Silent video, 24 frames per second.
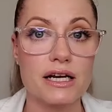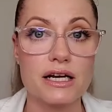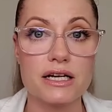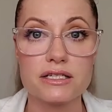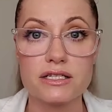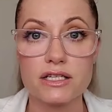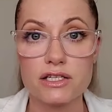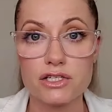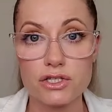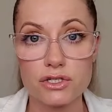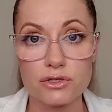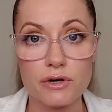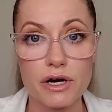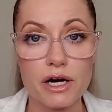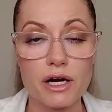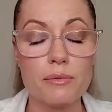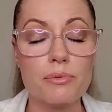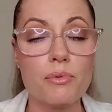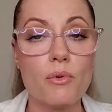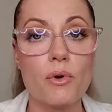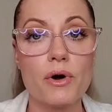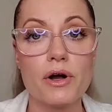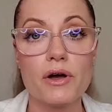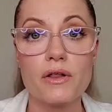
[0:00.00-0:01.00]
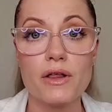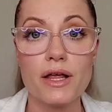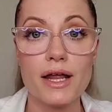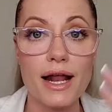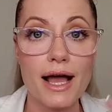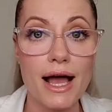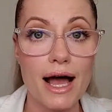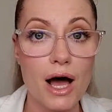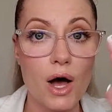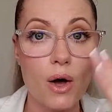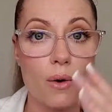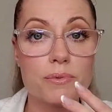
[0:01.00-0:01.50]
It is a straight up oil. It
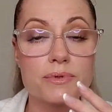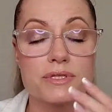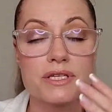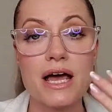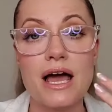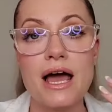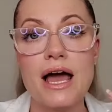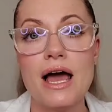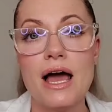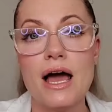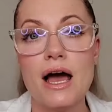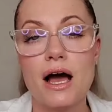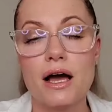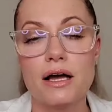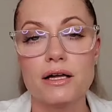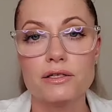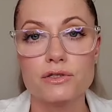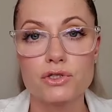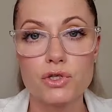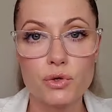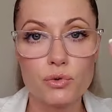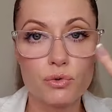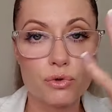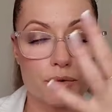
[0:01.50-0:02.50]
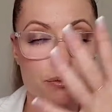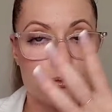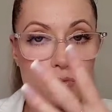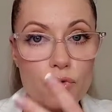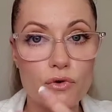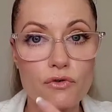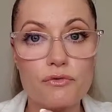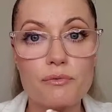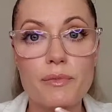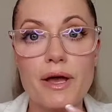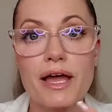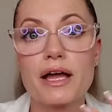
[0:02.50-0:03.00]
helps to
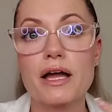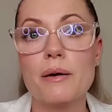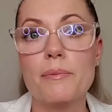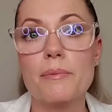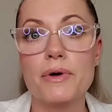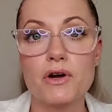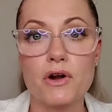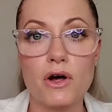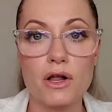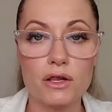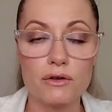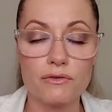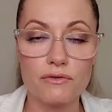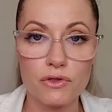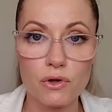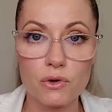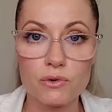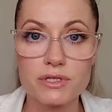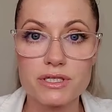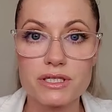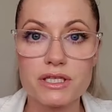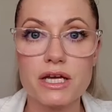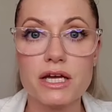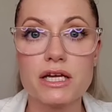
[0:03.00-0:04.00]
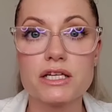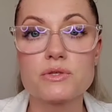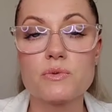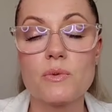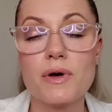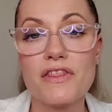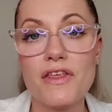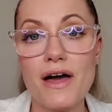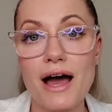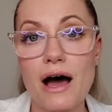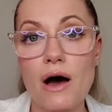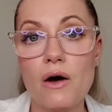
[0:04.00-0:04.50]
remove makeup and all of those things
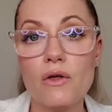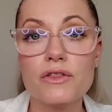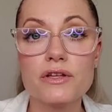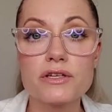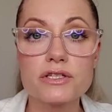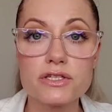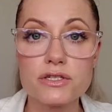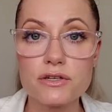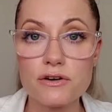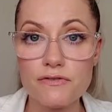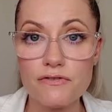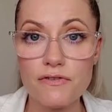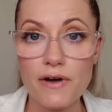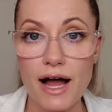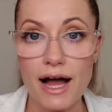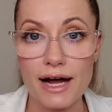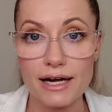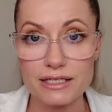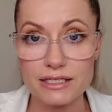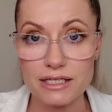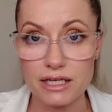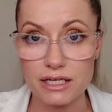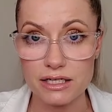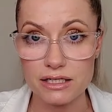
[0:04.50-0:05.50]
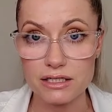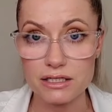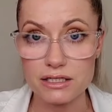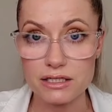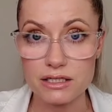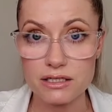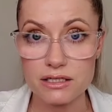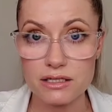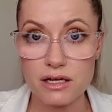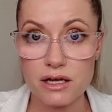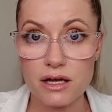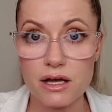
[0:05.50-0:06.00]
without the
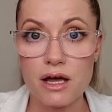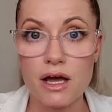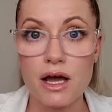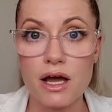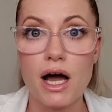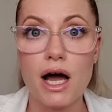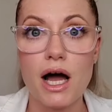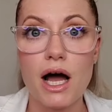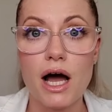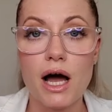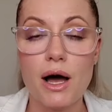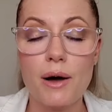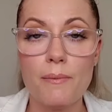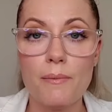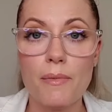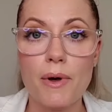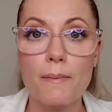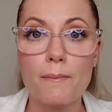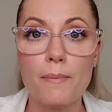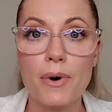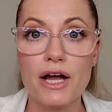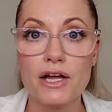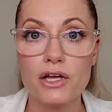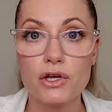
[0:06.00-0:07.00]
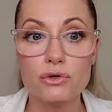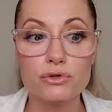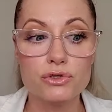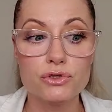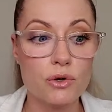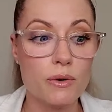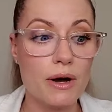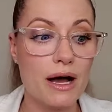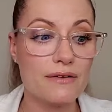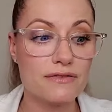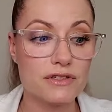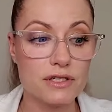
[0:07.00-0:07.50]
surfactants um, but you
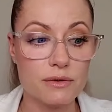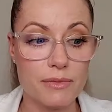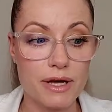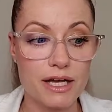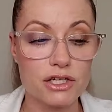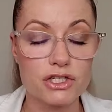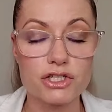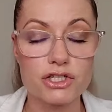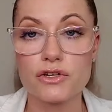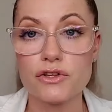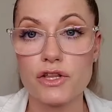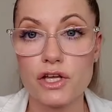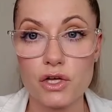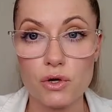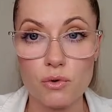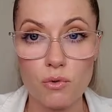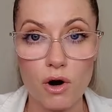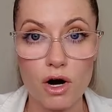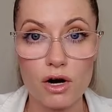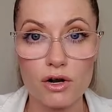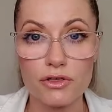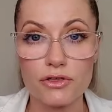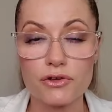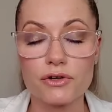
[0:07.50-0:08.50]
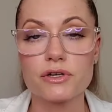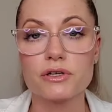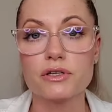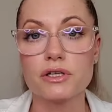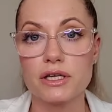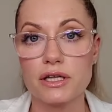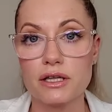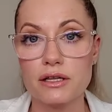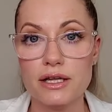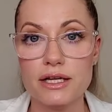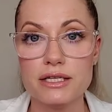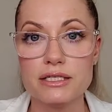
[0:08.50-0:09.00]
do have to make sure that you are
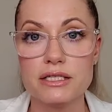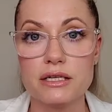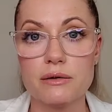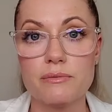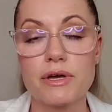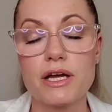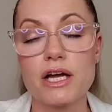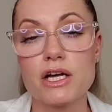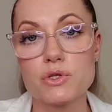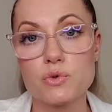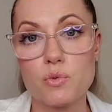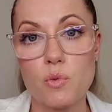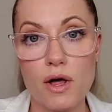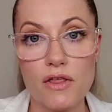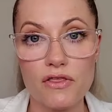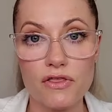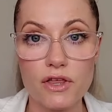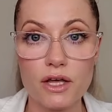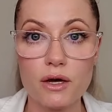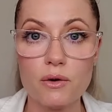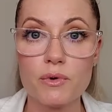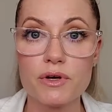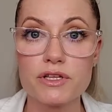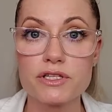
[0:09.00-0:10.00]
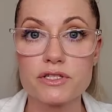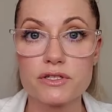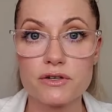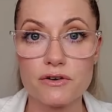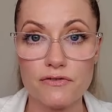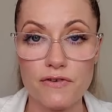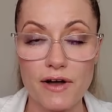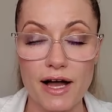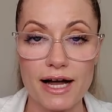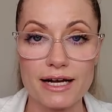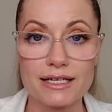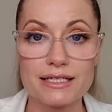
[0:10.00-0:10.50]
thoroughly cleansing because one thing with
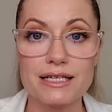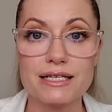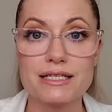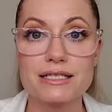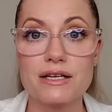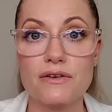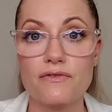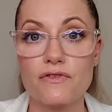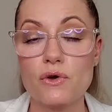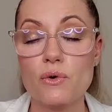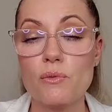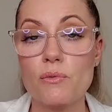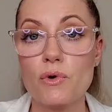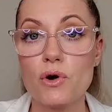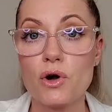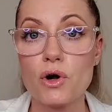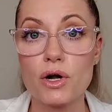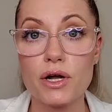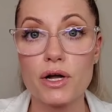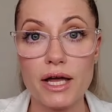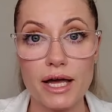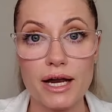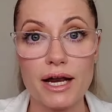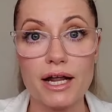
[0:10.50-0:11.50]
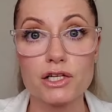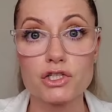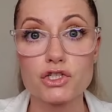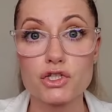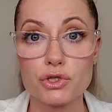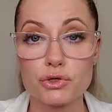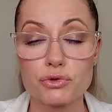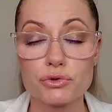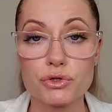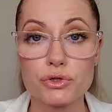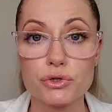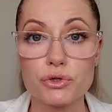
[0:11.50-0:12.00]
surfactants, if you get a
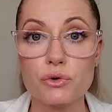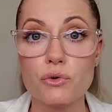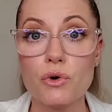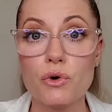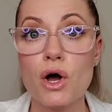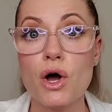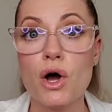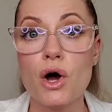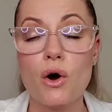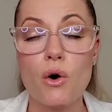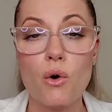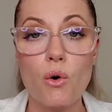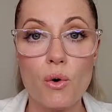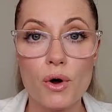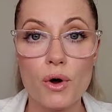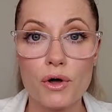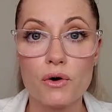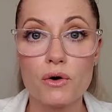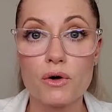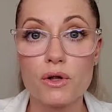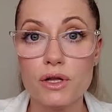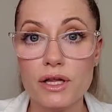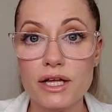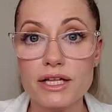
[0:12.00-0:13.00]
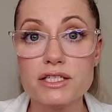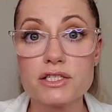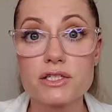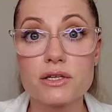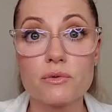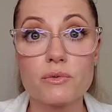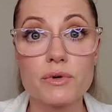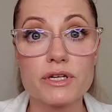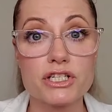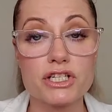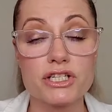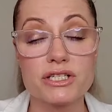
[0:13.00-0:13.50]
true oil
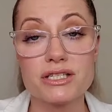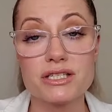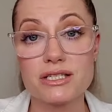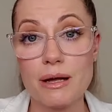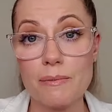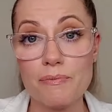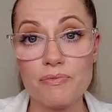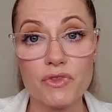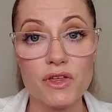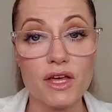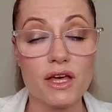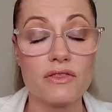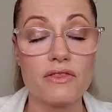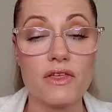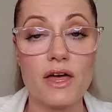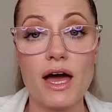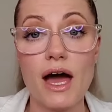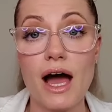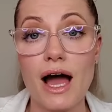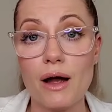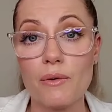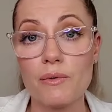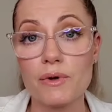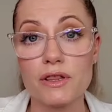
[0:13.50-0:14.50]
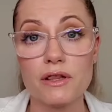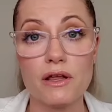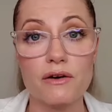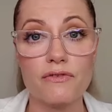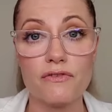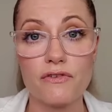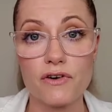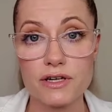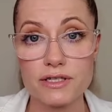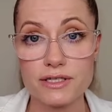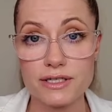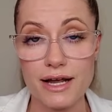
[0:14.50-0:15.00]
cleanser, which is something that I would
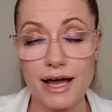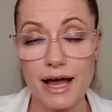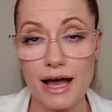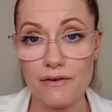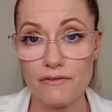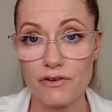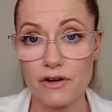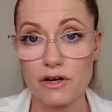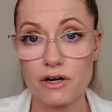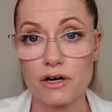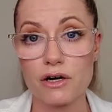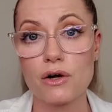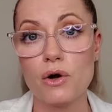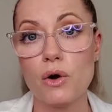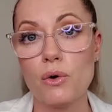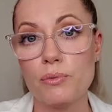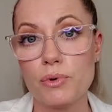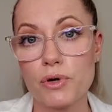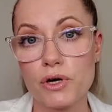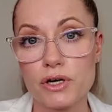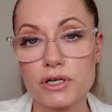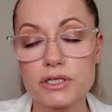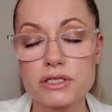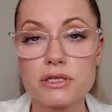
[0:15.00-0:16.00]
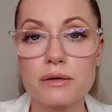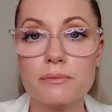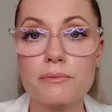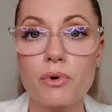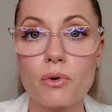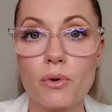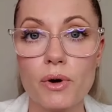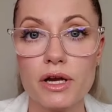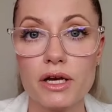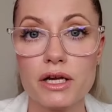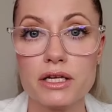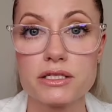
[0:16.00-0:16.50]
love for us to have here at GoPure at some
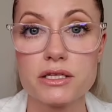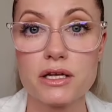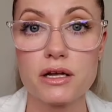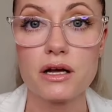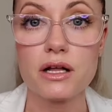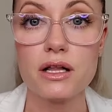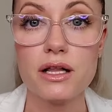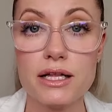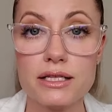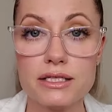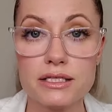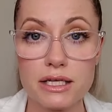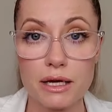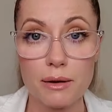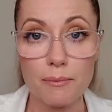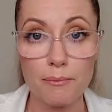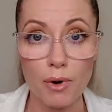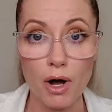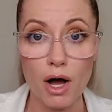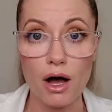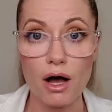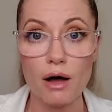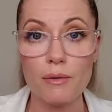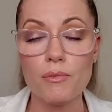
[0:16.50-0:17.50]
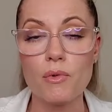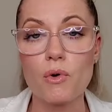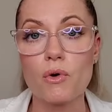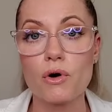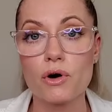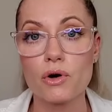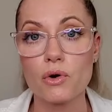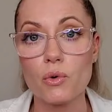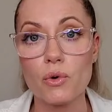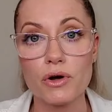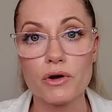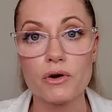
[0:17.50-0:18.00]
point, is a cleansing balm
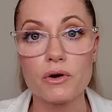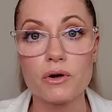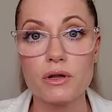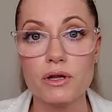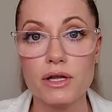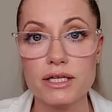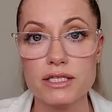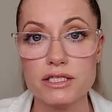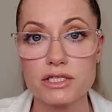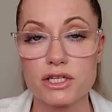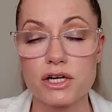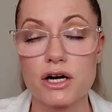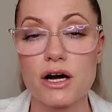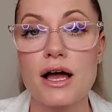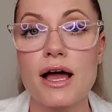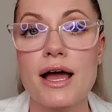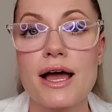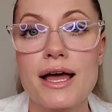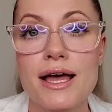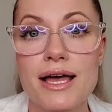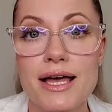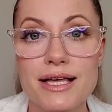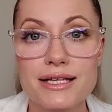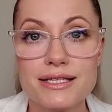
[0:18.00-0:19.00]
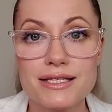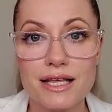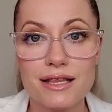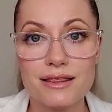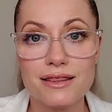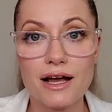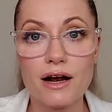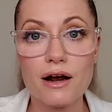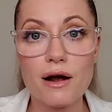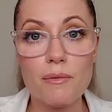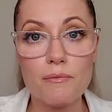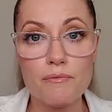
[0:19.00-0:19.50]
or an oil cleanser, is
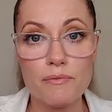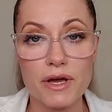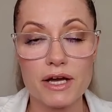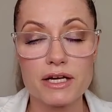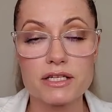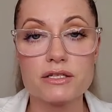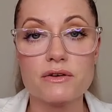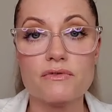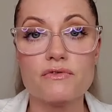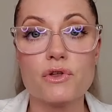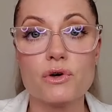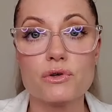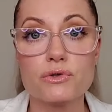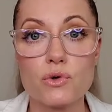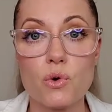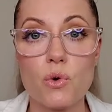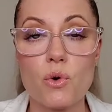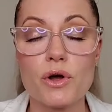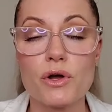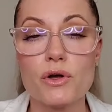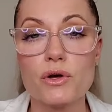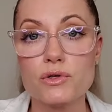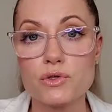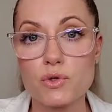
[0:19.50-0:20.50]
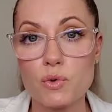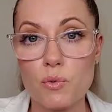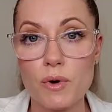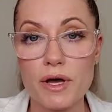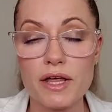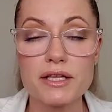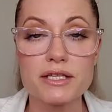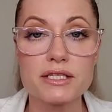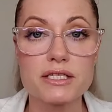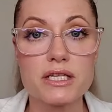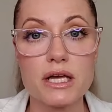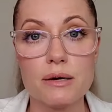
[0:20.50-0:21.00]
that they're a mix of those oils
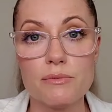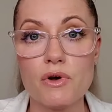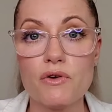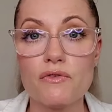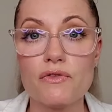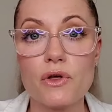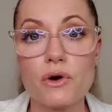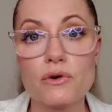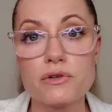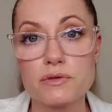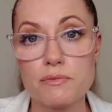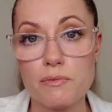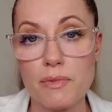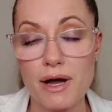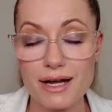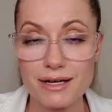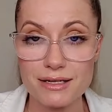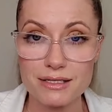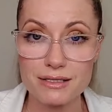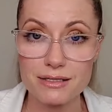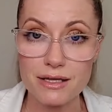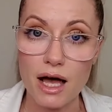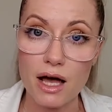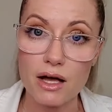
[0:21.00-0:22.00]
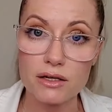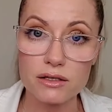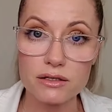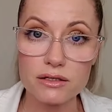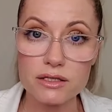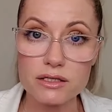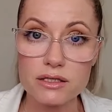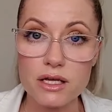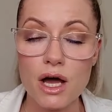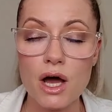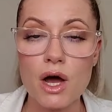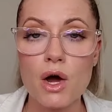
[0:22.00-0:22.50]
with some of those
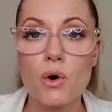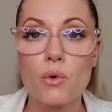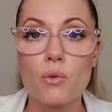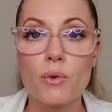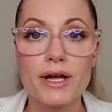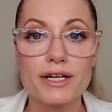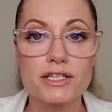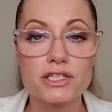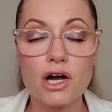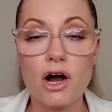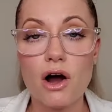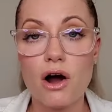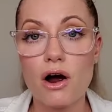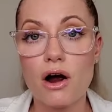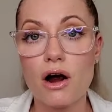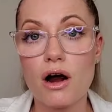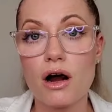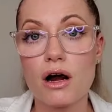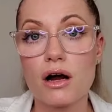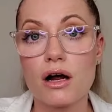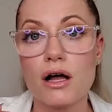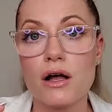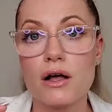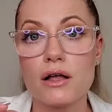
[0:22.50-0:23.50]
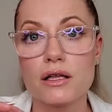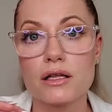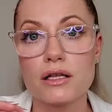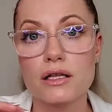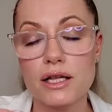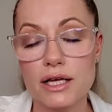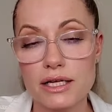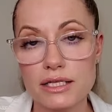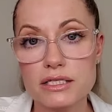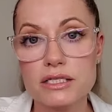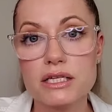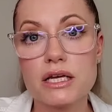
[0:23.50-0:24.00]
micelles, which are
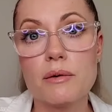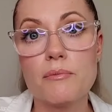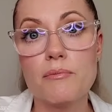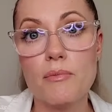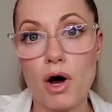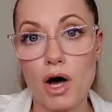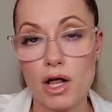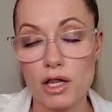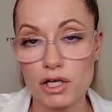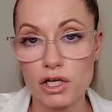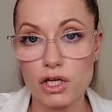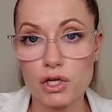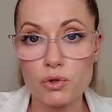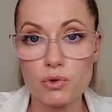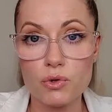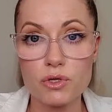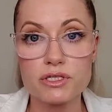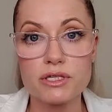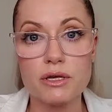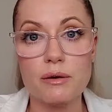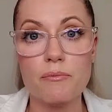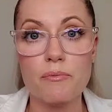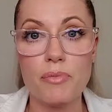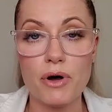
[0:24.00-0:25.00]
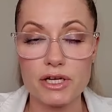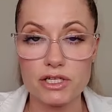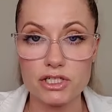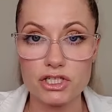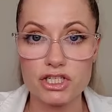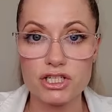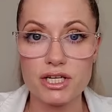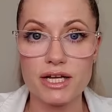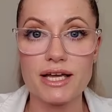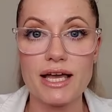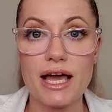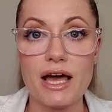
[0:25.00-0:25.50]
cleansing molecules that
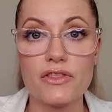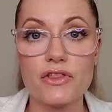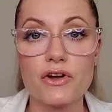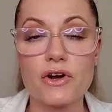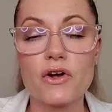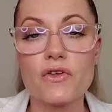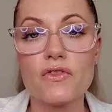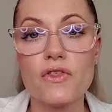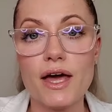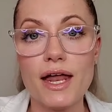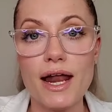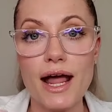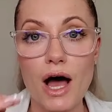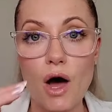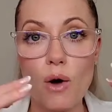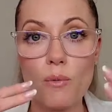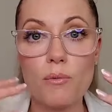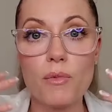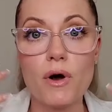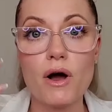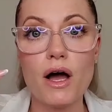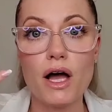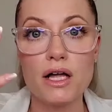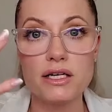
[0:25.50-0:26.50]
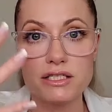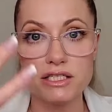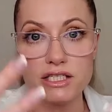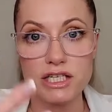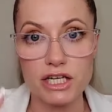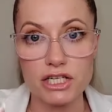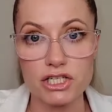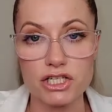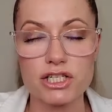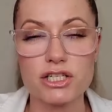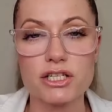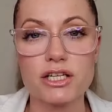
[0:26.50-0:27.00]
bunch together that help
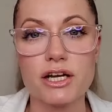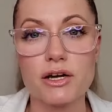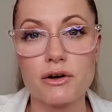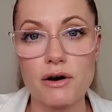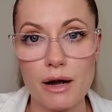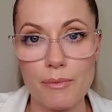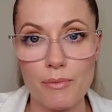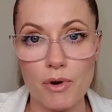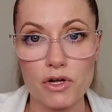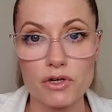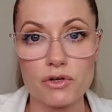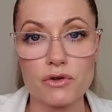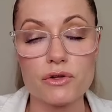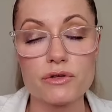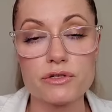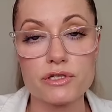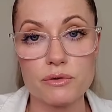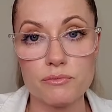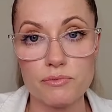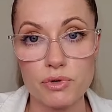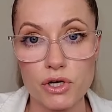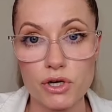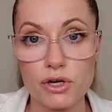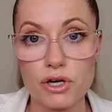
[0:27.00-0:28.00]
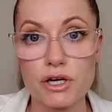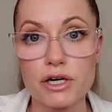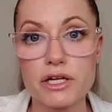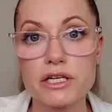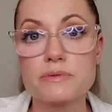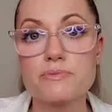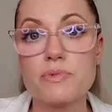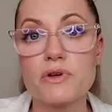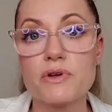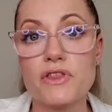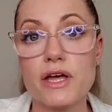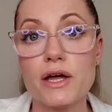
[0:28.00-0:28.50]
additionally grab onto those
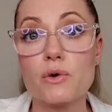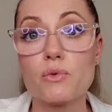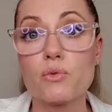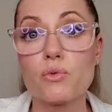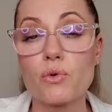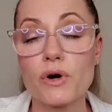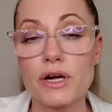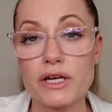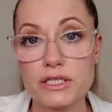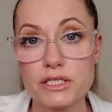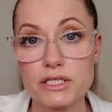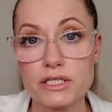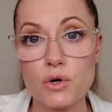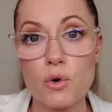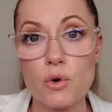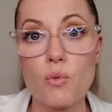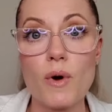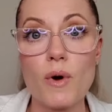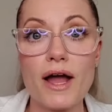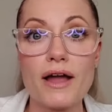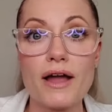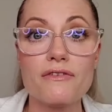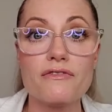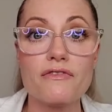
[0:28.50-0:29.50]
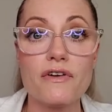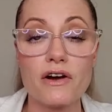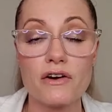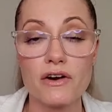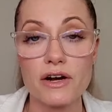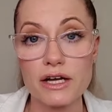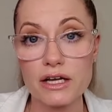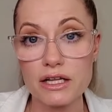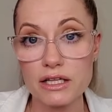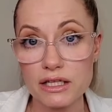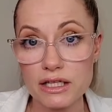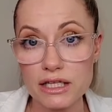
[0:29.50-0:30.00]
impurities, but they rinse away
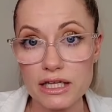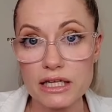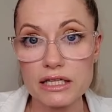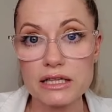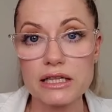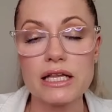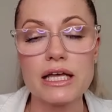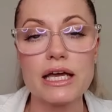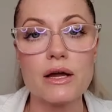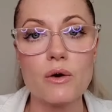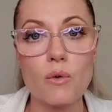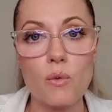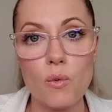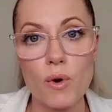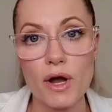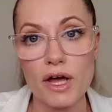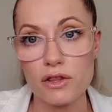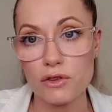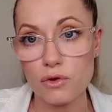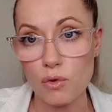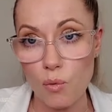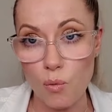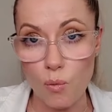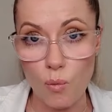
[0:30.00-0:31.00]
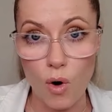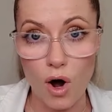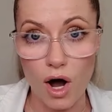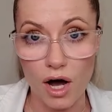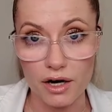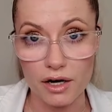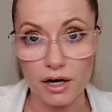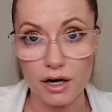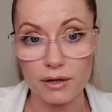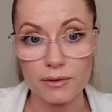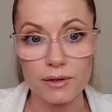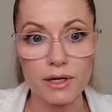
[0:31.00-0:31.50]
very cleanly with
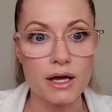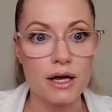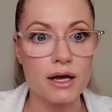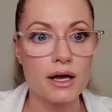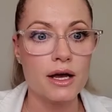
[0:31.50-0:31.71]
water.